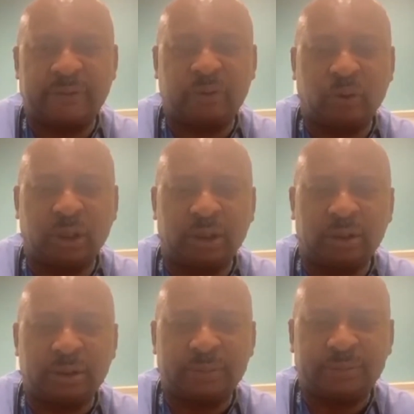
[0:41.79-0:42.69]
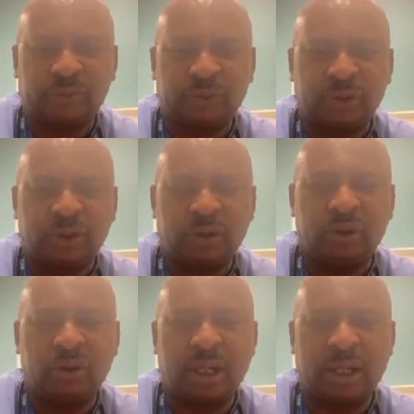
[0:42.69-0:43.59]
everyone
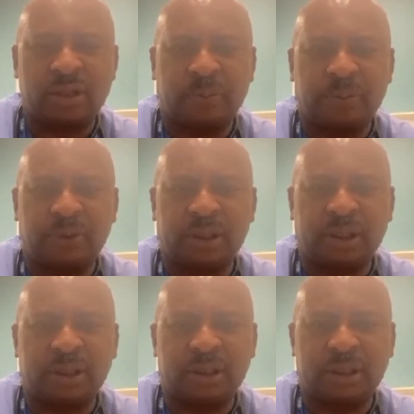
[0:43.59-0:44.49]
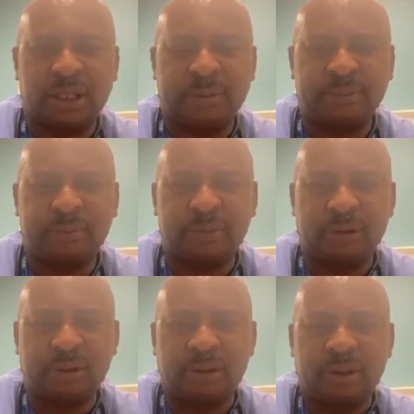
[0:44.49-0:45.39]
who has supported the
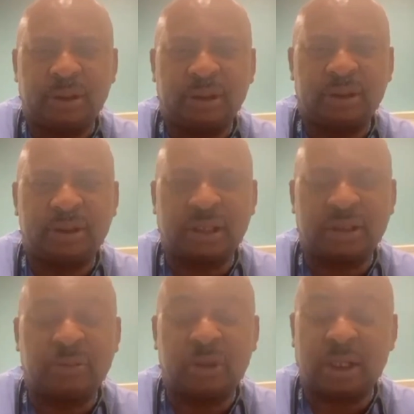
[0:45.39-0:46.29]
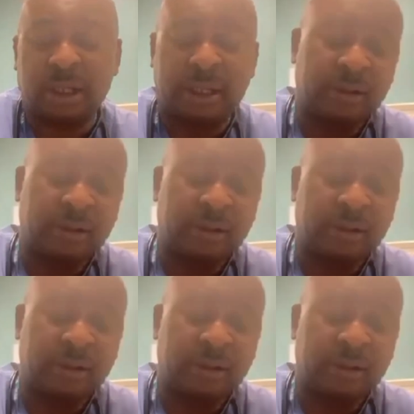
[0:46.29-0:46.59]
Timothy